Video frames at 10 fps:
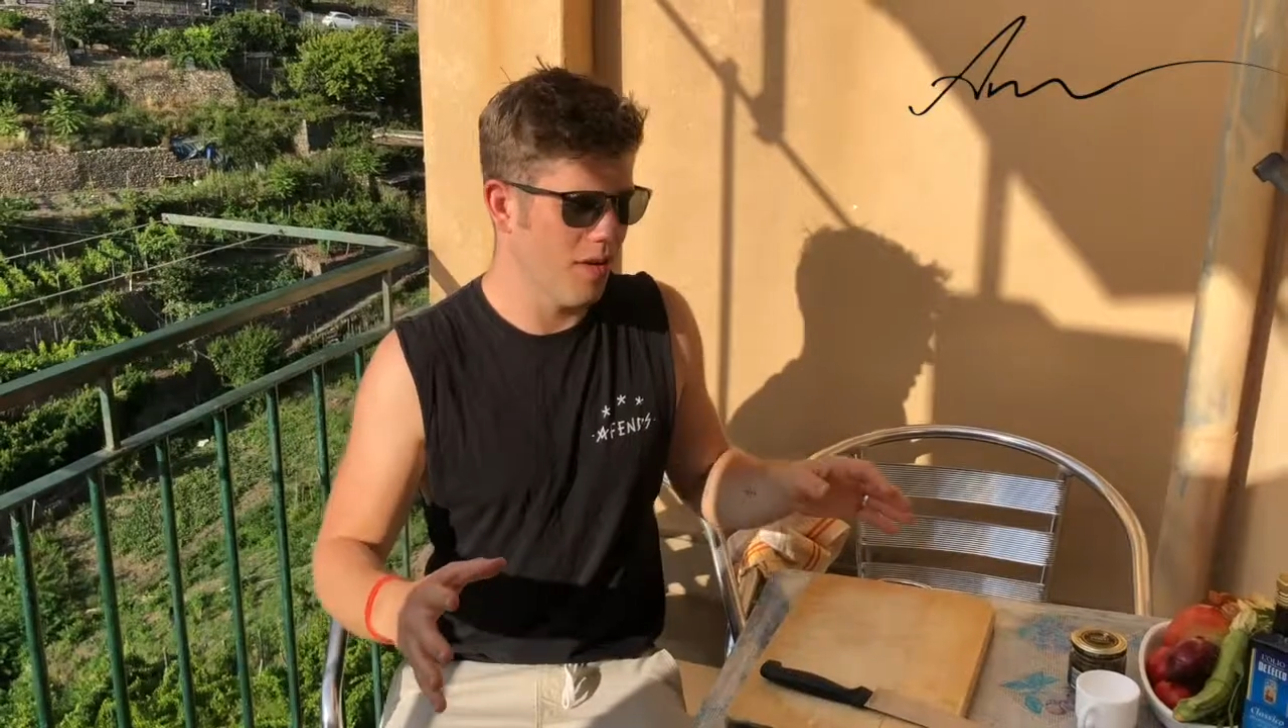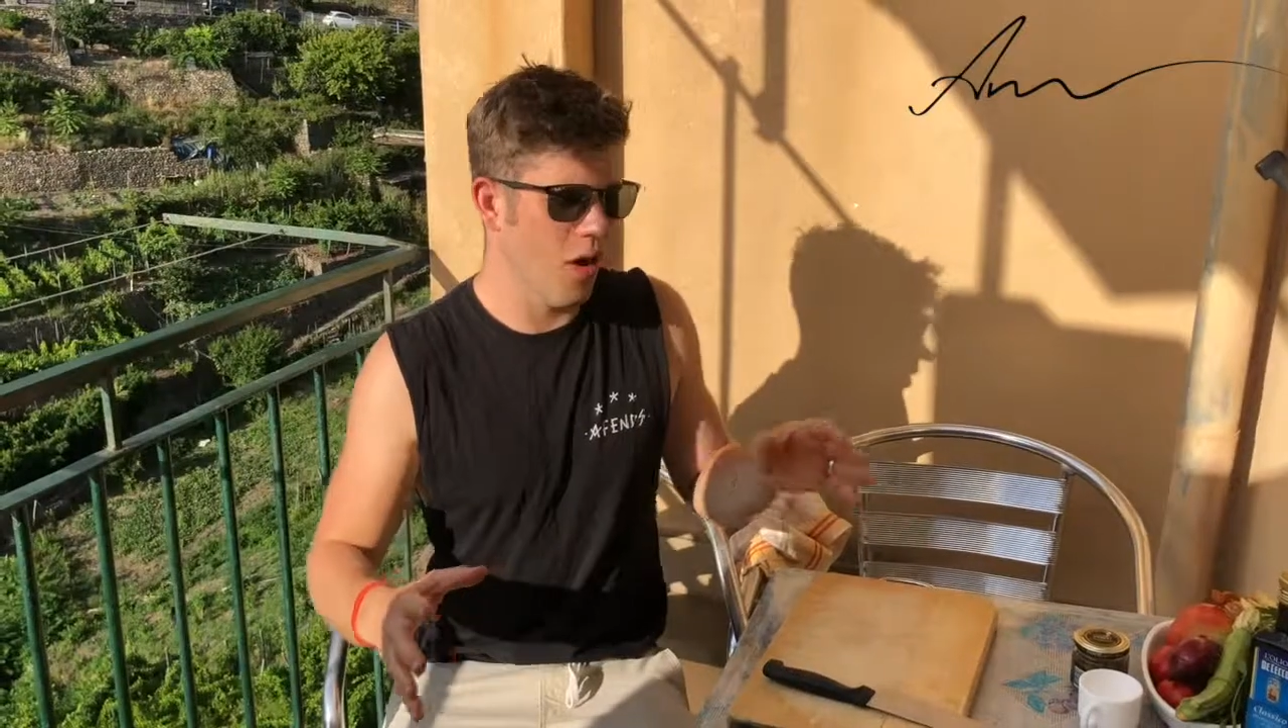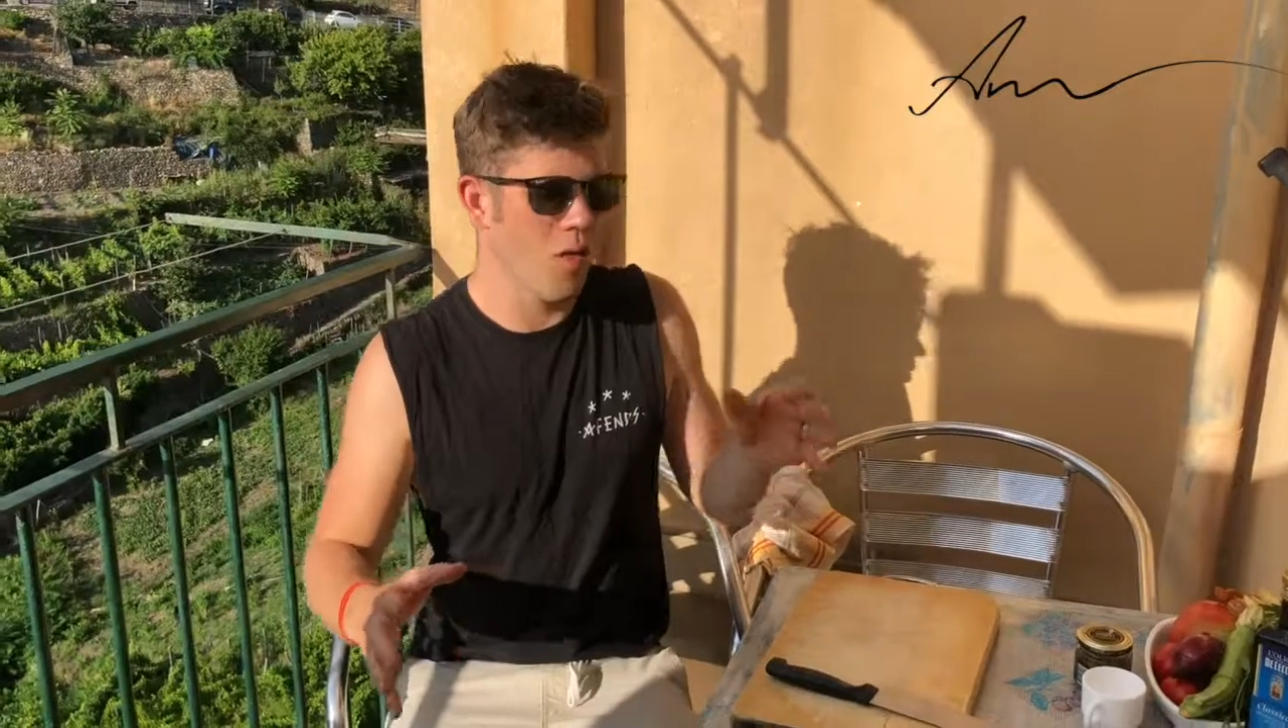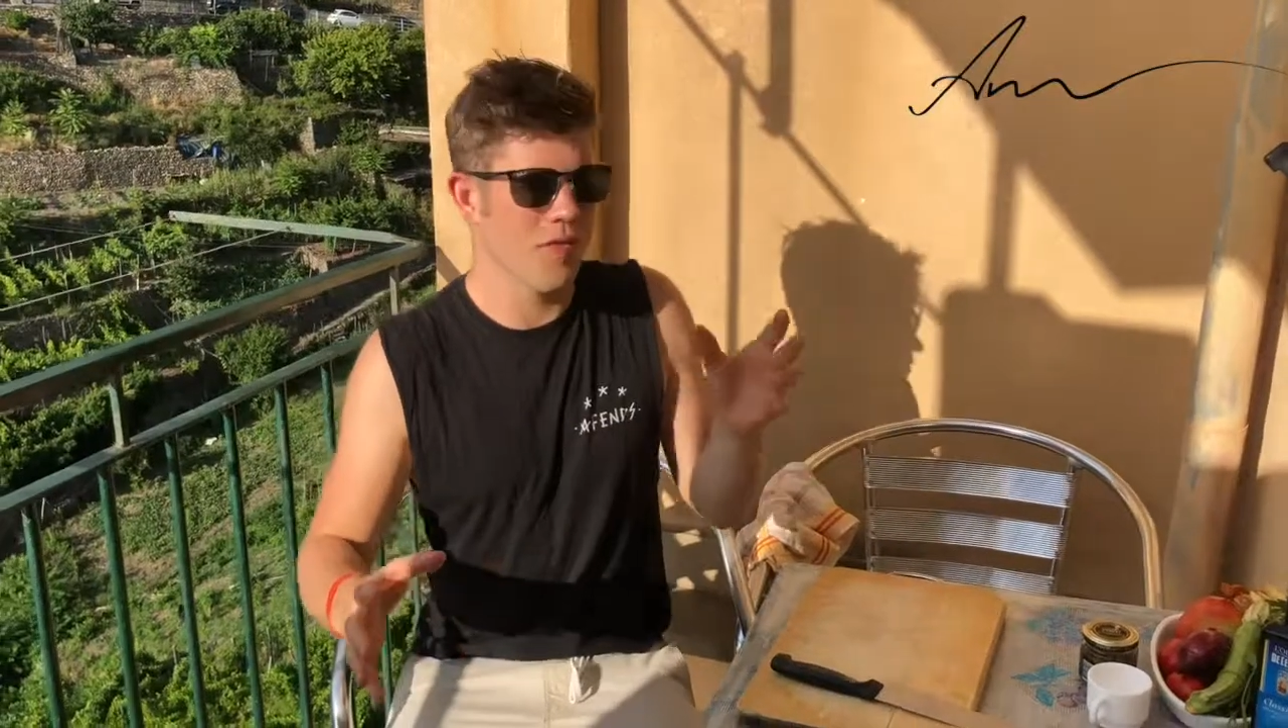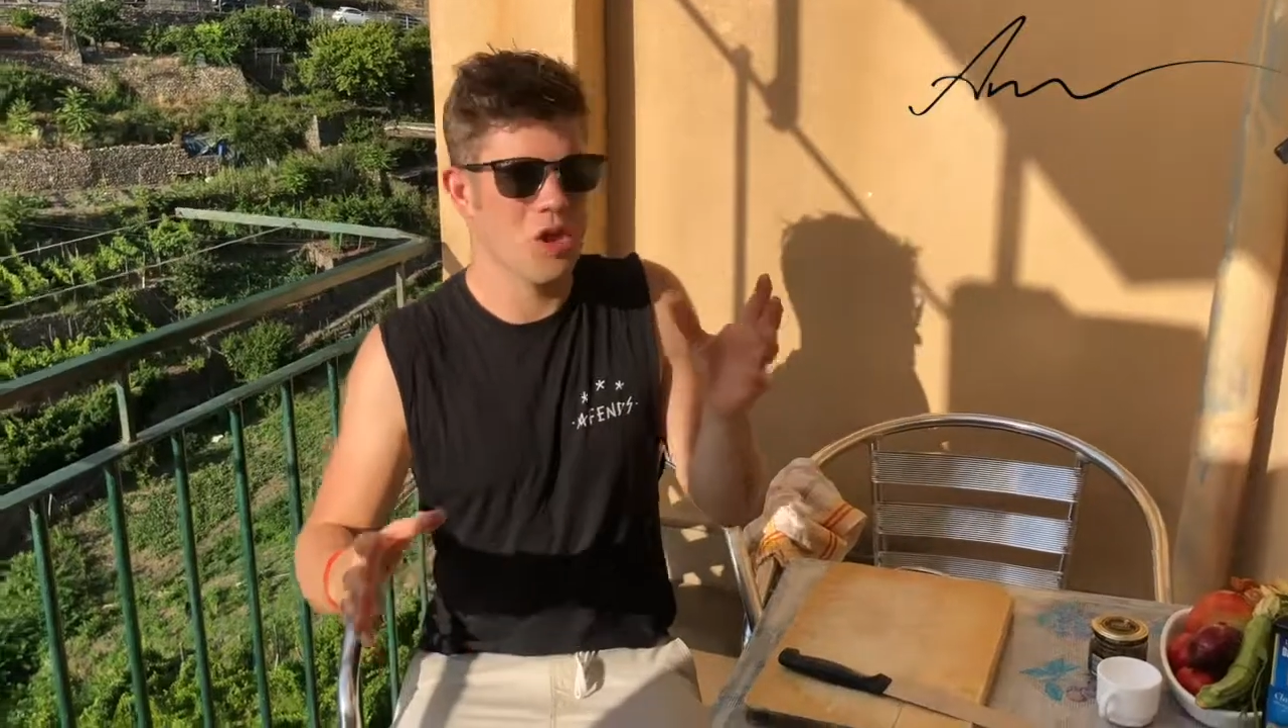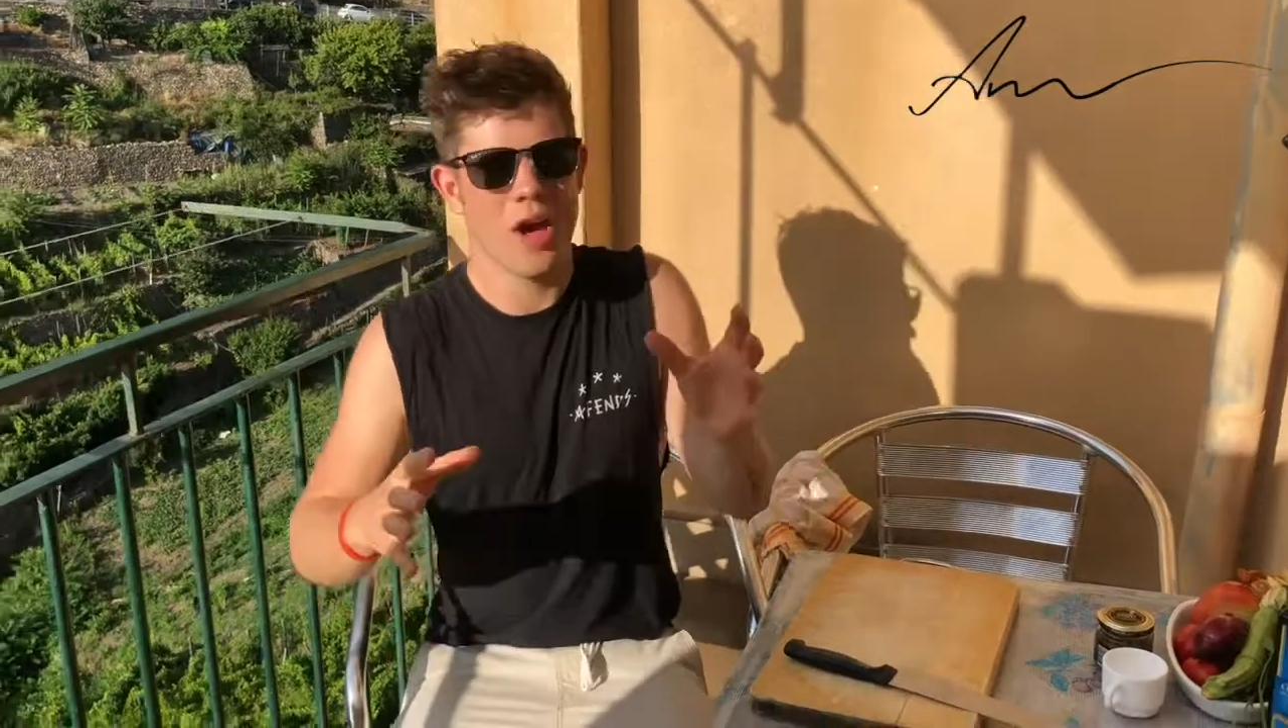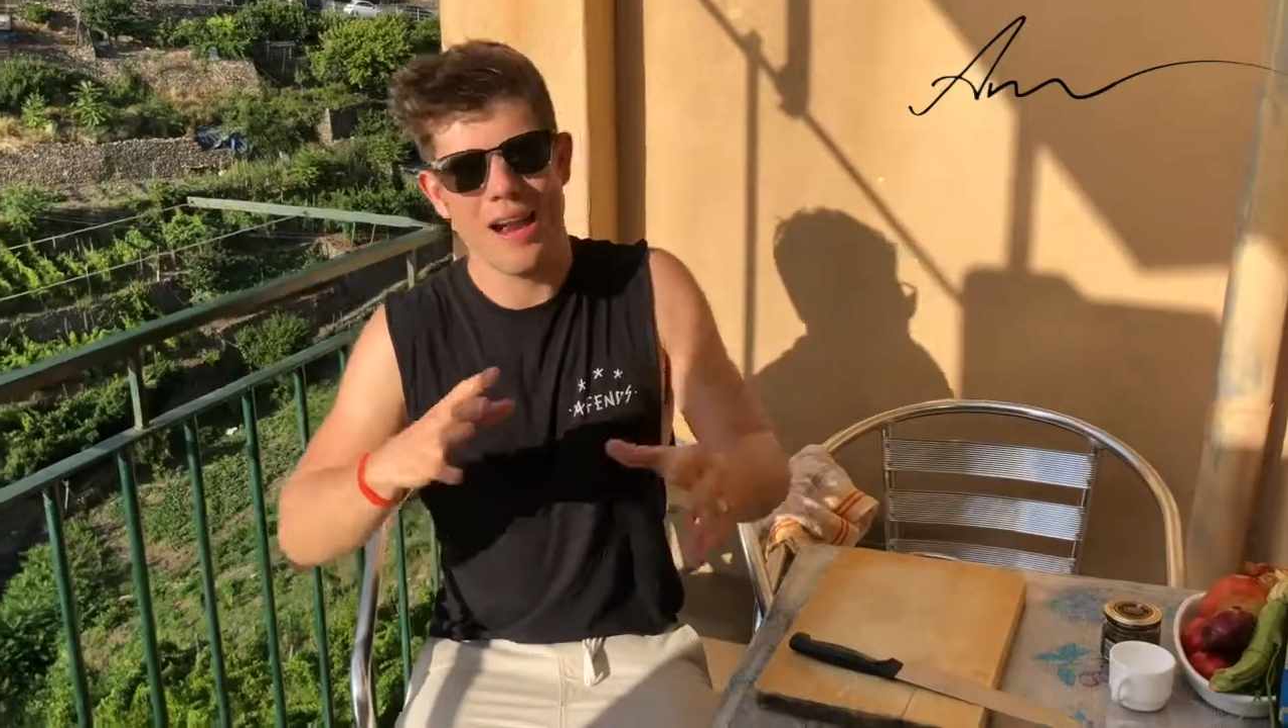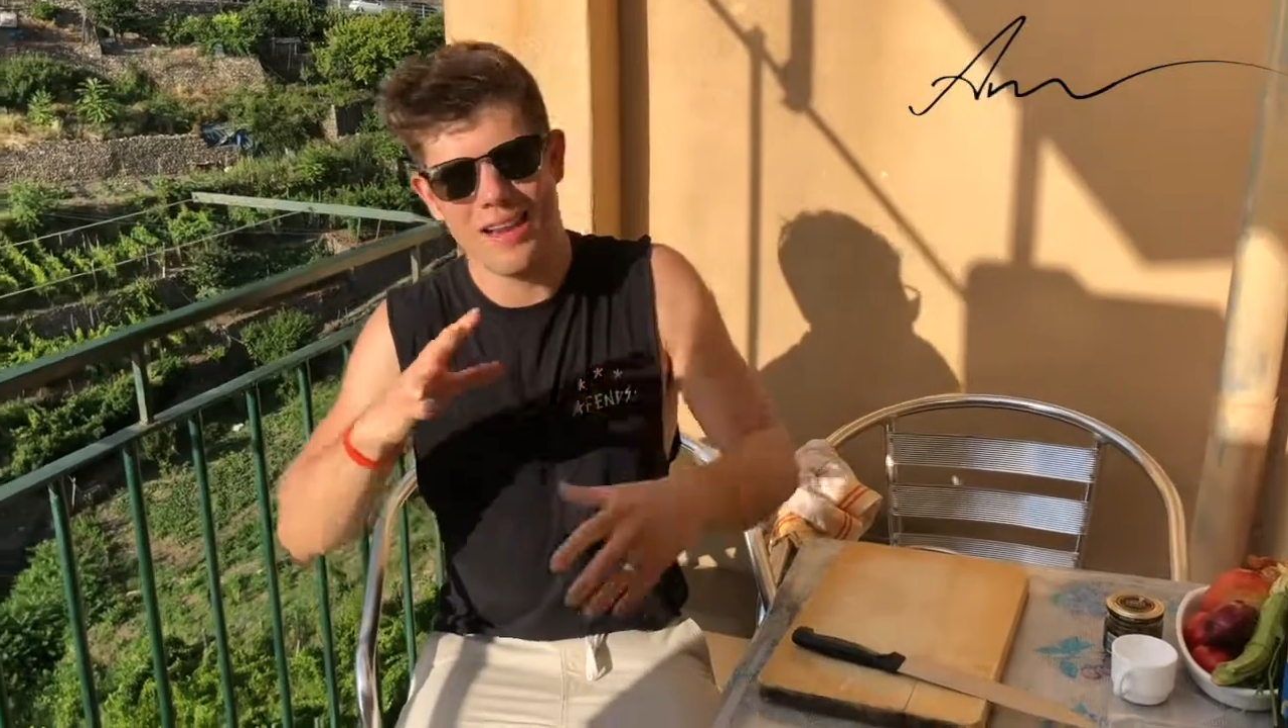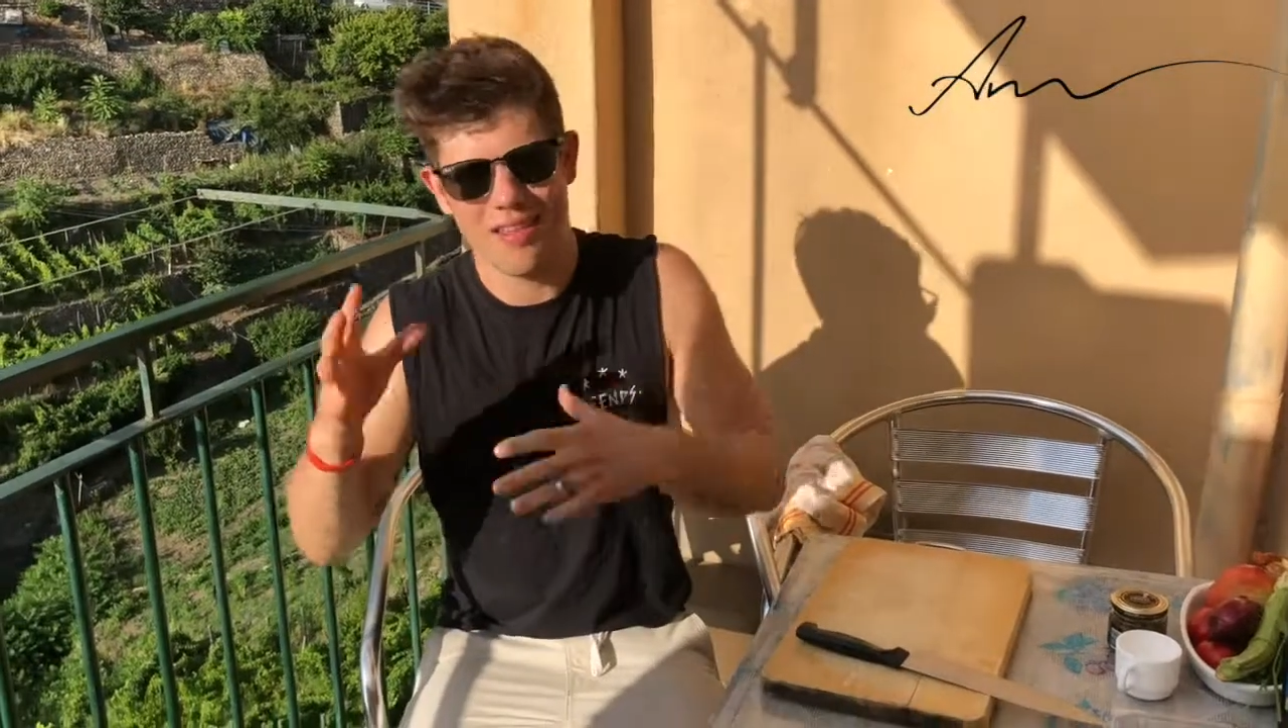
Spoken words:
over chatting